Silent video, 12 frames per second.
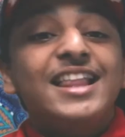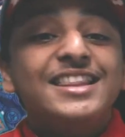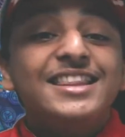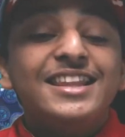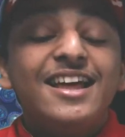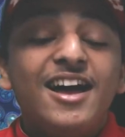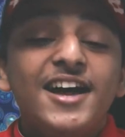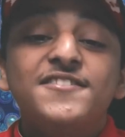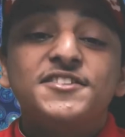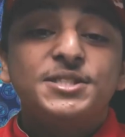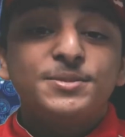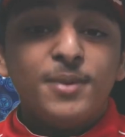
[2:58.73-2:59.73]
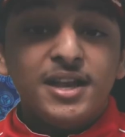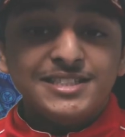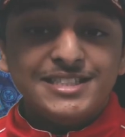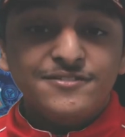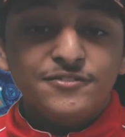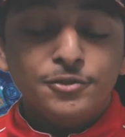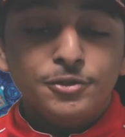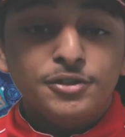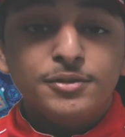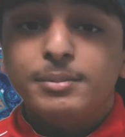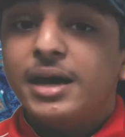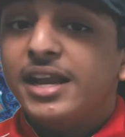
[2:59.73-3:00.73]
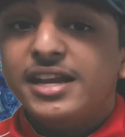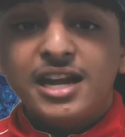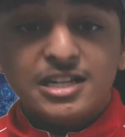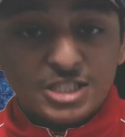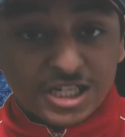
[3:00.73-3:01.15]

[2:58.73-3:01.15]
I love spicy food, but not